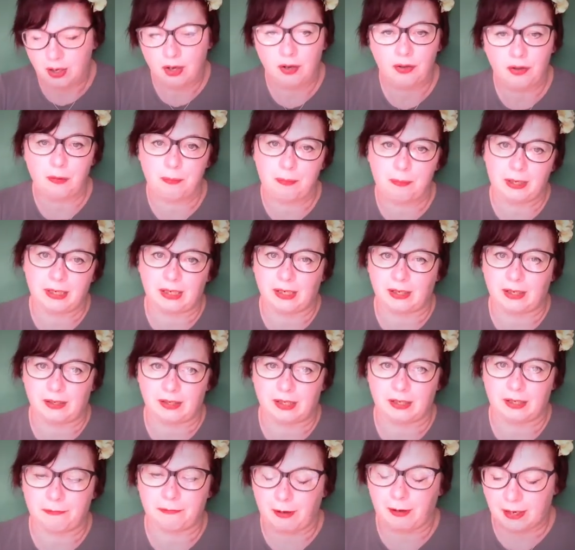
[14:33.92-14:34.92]
The
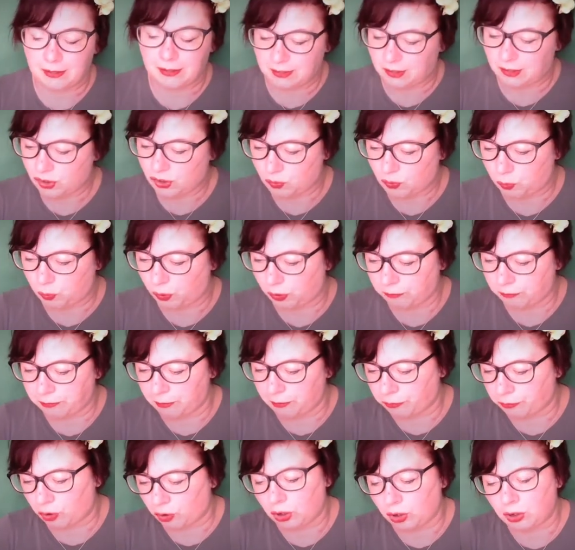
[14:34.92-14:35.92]
biggest, fattest wolf
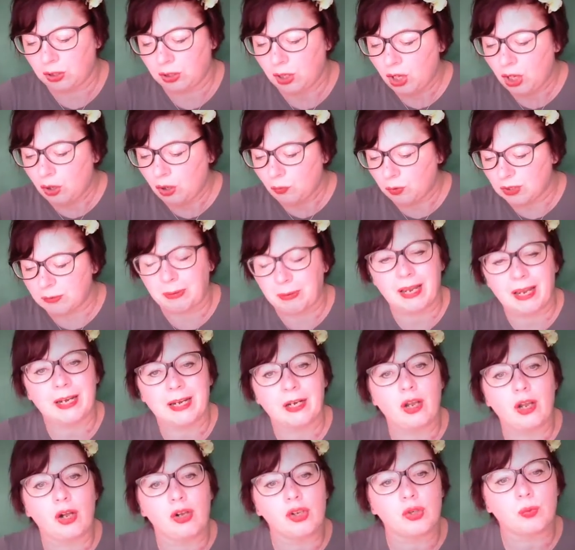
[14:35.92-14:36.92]
of all was playing
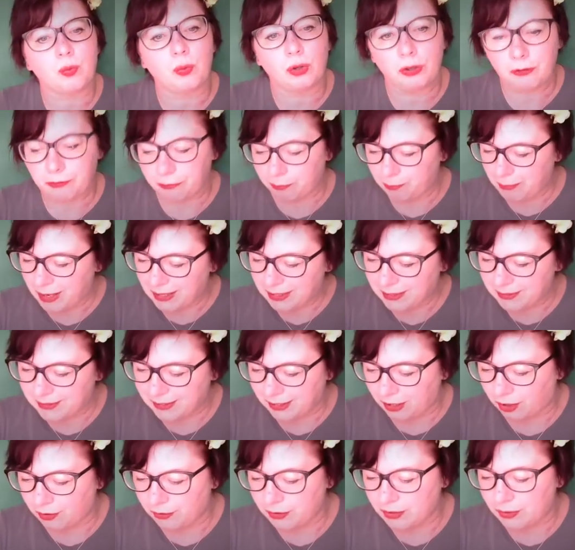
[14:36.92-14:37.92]
an old wolf melody
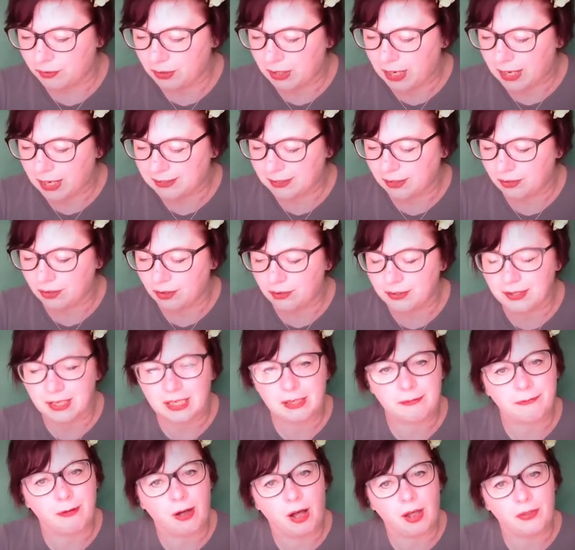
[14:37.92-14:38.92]
on
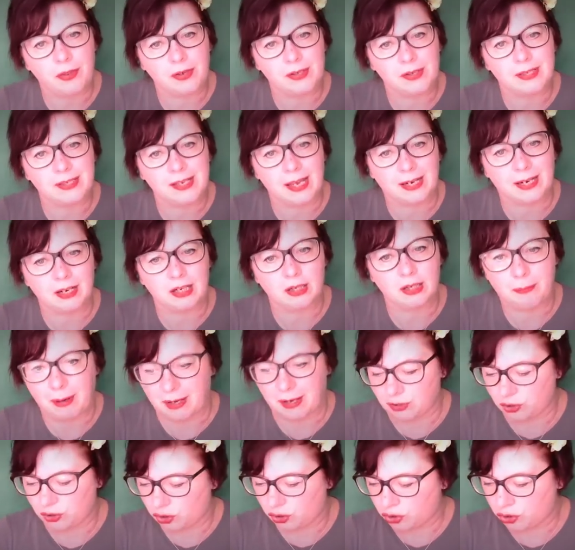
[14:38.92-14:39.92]
Lucy's father's
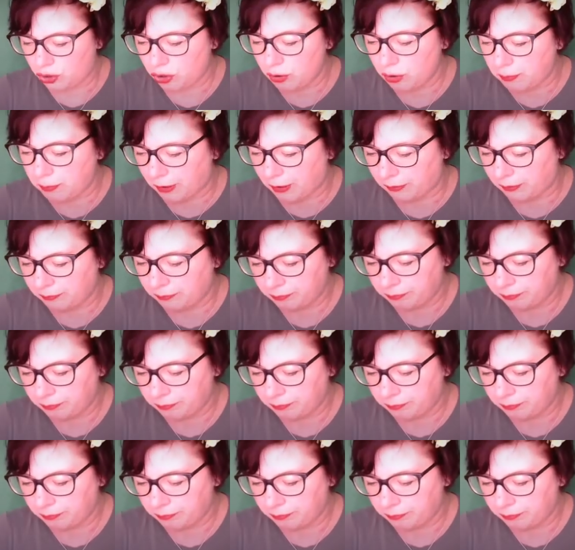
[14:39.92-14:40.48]
second-best tuba.